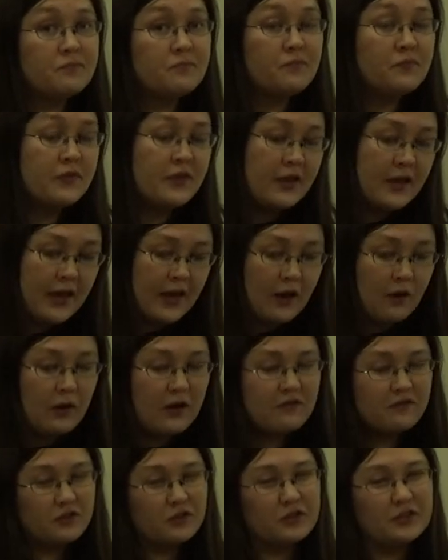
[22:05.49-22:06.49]
However,
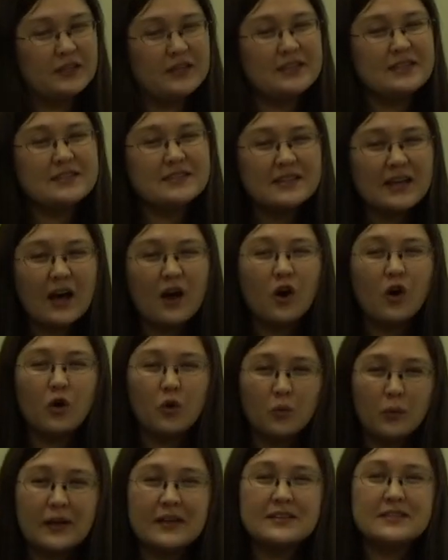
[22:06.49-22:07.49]
it's not always
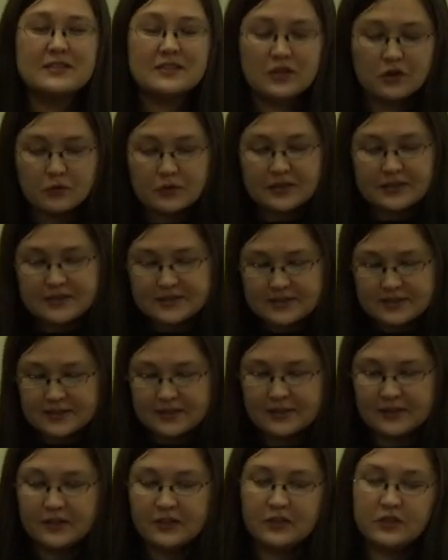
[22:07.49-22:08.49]
so easy
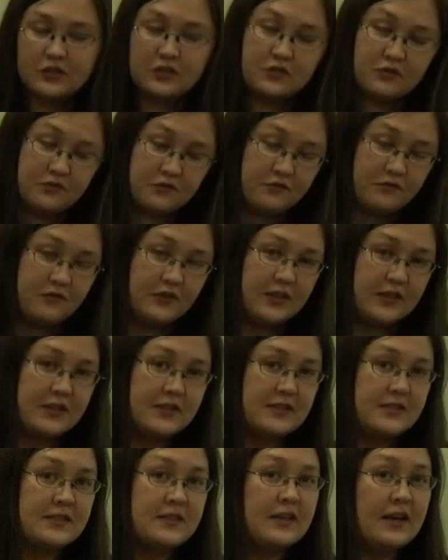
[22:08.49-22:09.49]
to fix
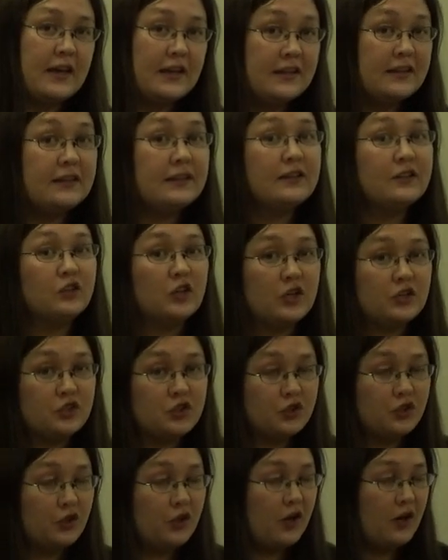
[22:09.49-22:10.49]
an illogical
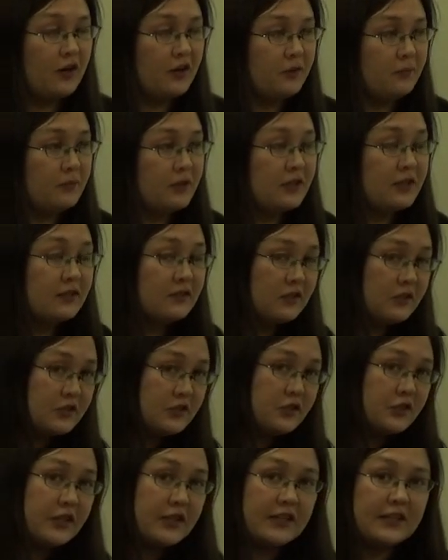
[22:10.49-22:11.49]
argument. Let's look at
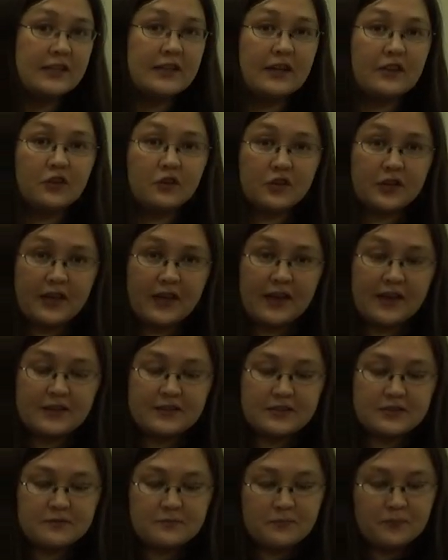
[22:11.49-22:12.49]
another case.
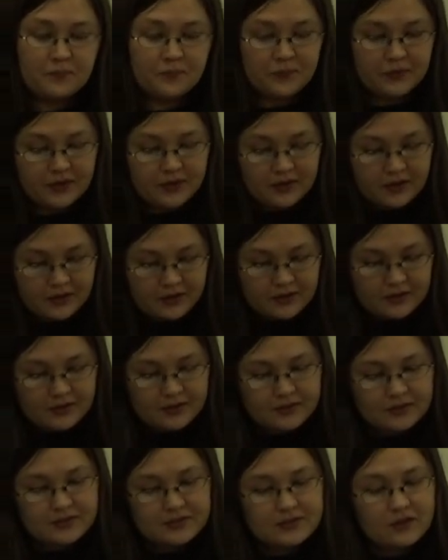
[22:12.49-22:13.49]
This
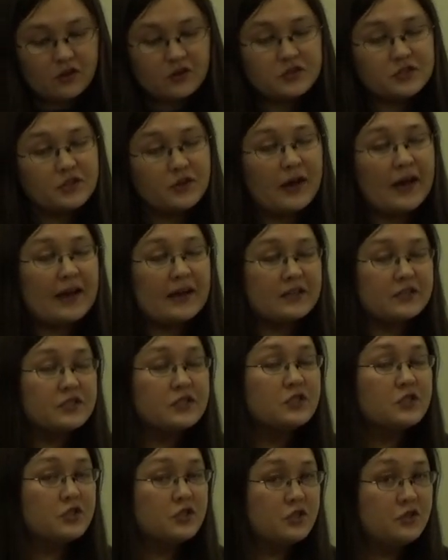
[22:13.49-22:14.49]
also has
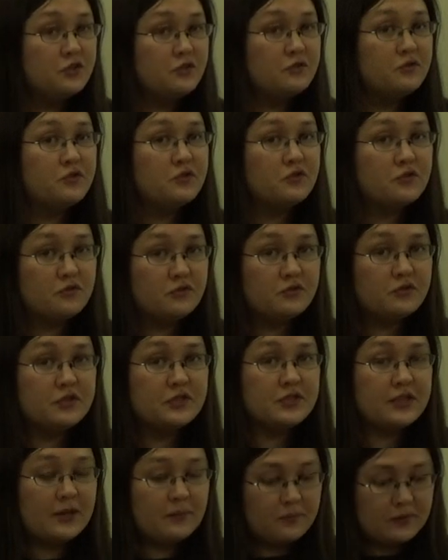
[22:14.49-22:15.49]
2 true
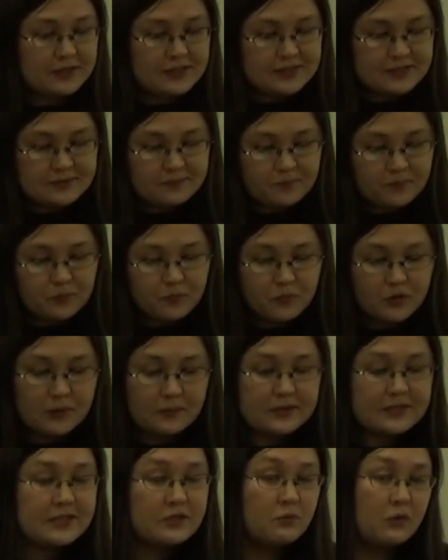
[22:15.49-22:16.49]
statements. Premise 1,
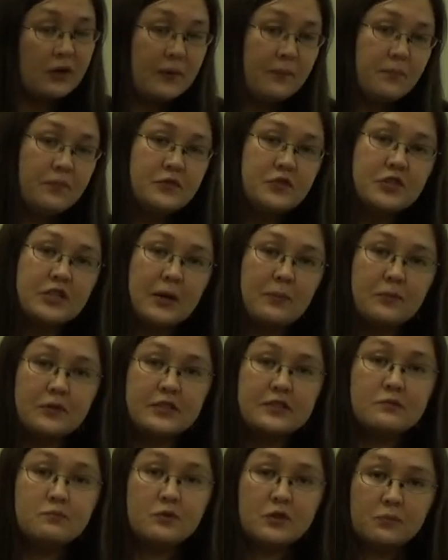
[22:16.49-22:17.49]
Japanese
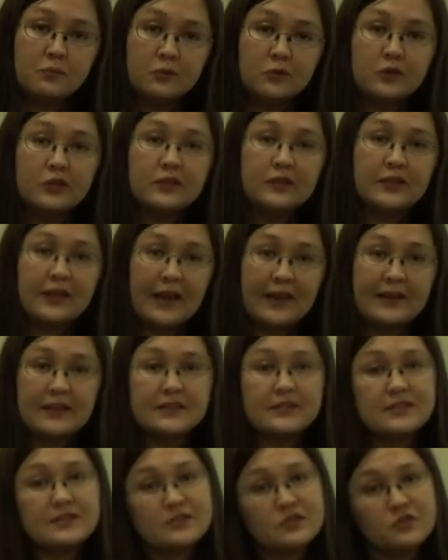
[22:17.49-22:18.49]
people like
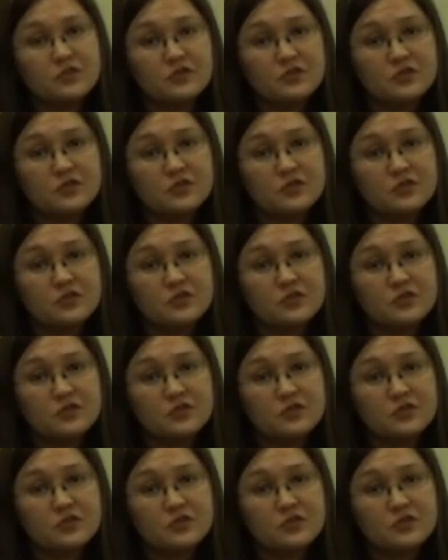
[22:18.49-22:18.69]
desserts.